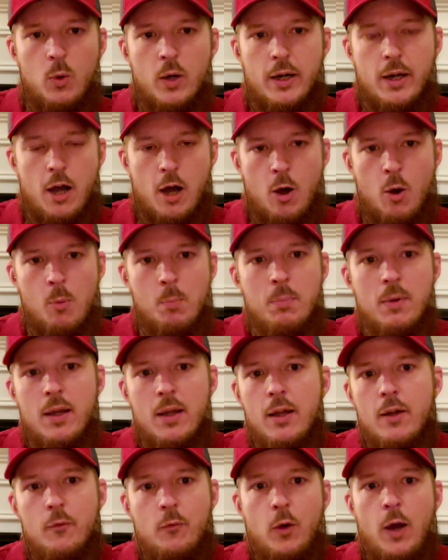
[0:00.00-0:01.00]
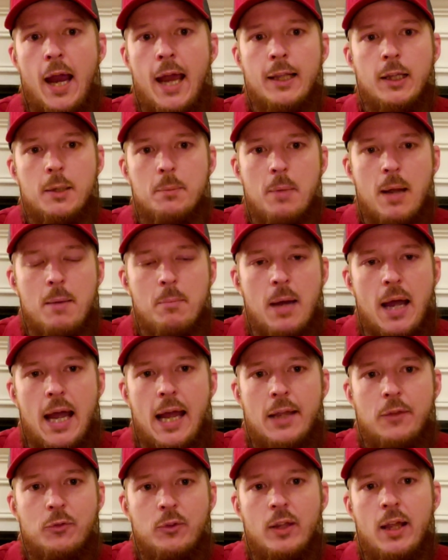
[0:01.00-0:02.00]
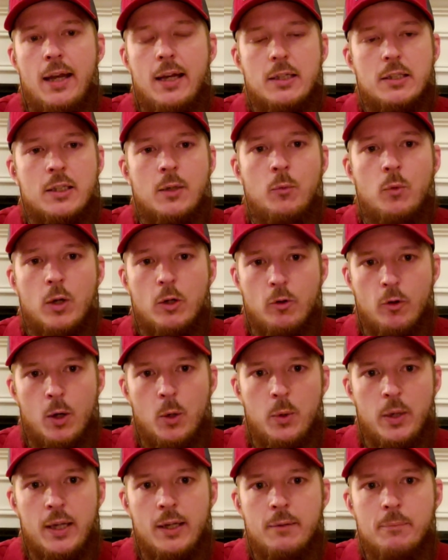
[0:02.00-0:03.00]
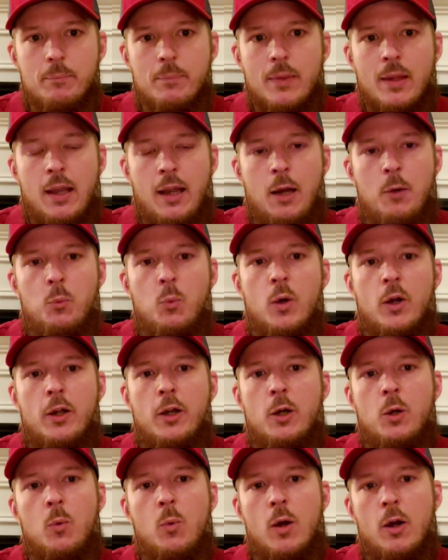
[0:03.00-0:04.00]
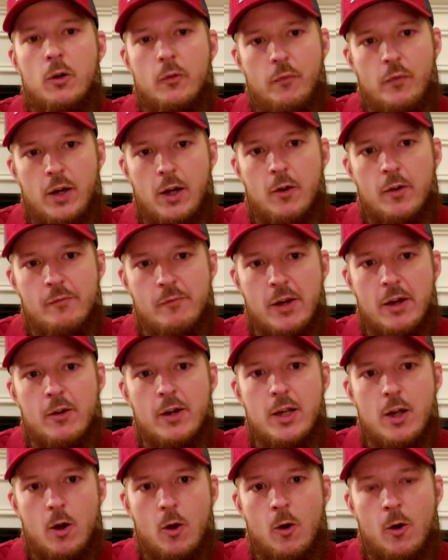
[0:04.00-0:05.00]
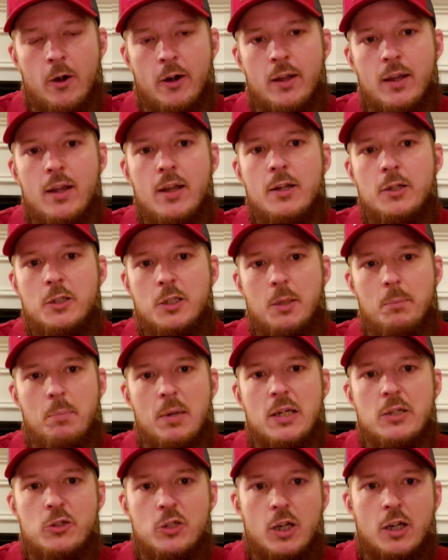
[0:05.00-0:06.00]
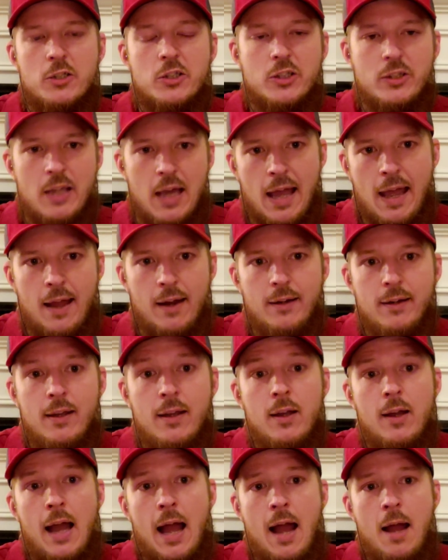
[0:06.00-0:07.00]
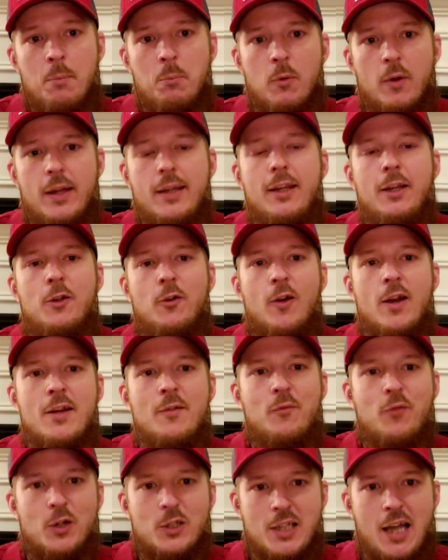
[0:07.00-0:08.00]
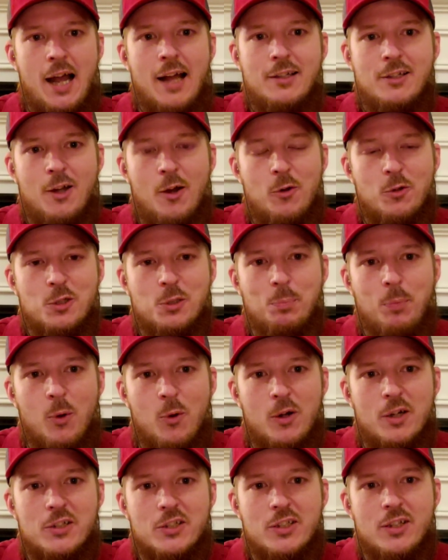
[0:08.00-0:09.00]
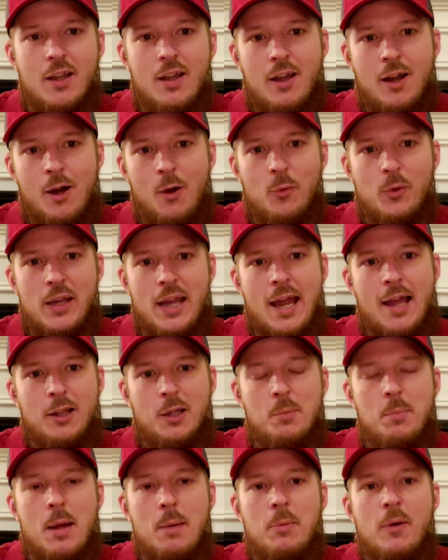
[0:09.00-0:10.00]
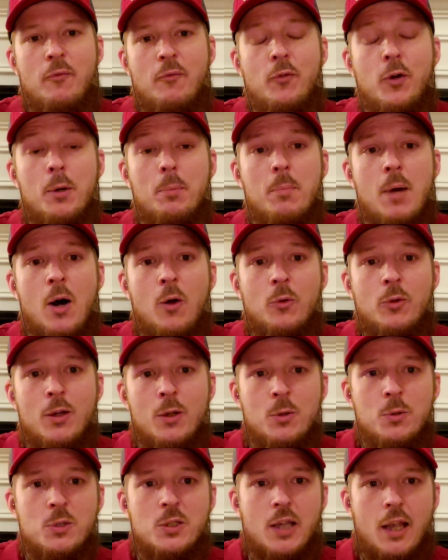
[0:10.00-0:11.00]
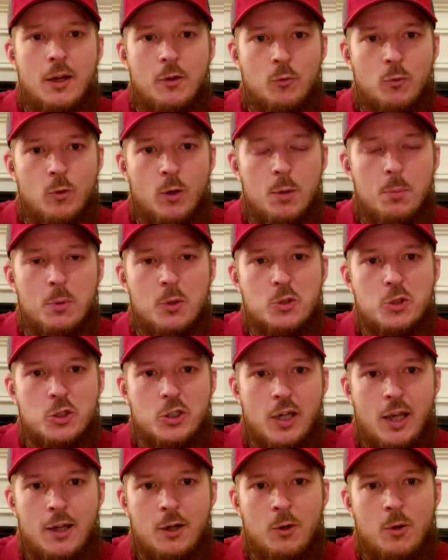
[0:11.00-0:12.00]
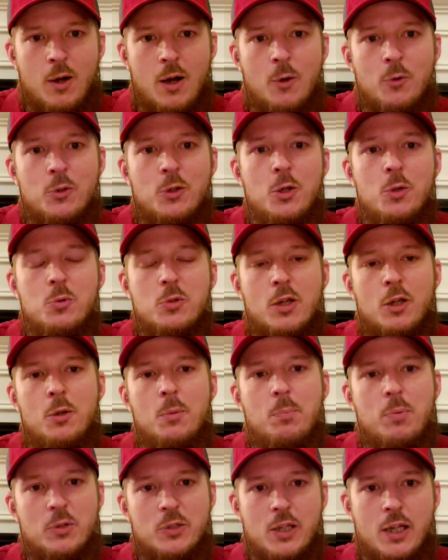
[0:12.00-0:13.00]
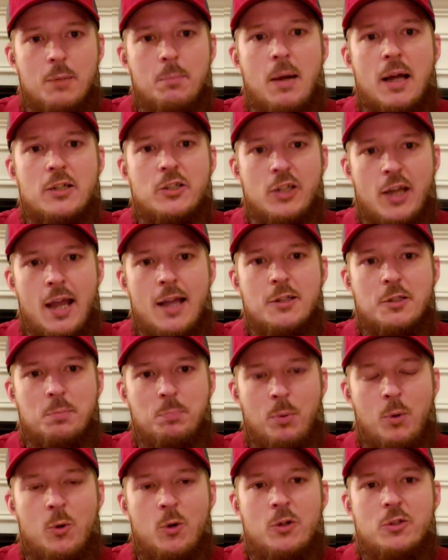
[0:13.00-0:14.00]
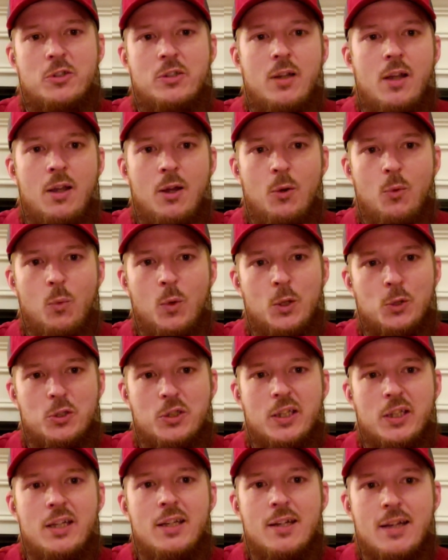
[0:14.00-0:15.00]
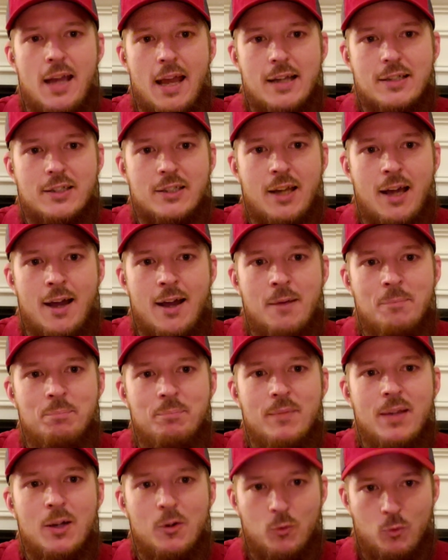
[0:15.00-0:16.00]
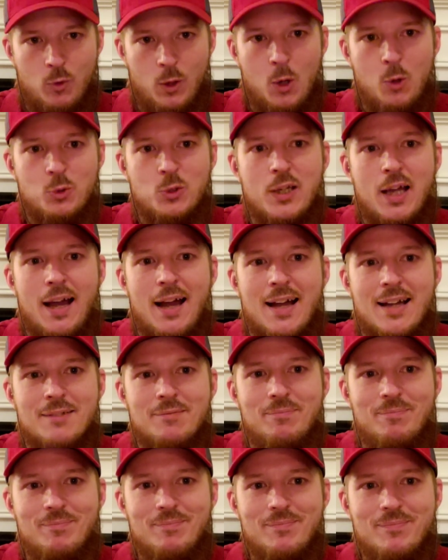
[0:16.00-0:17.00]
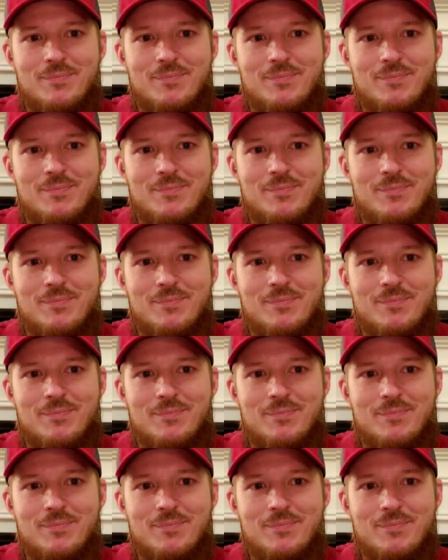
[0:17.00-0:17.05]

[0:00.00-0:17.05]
one home for Alabama athletics and recruiting. And we're going to work very, very hard to be just that. I'm Ricky Green for Todd Talk Sports on the Alabama Football News and Rumors channel on YouTube, presented by Chat Sports. We'll see you next time. Roll Tide.